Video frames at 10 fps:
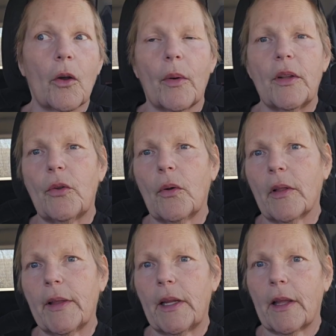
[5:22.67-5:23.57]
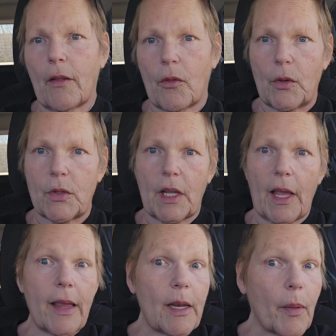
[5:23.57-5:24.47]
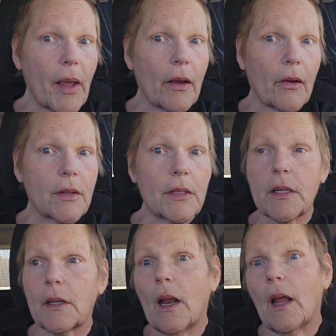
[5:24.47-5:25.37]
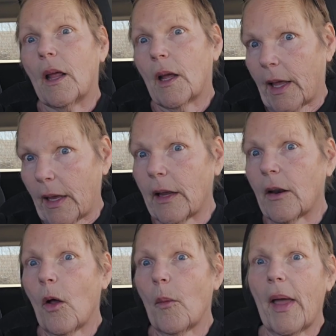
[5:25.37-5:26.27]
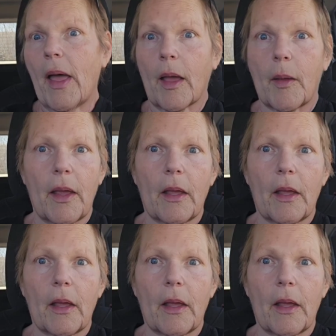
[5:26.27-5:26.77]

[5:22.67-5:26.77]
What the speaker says: or going to a clinic and losing 80 pounds and gaining it all back.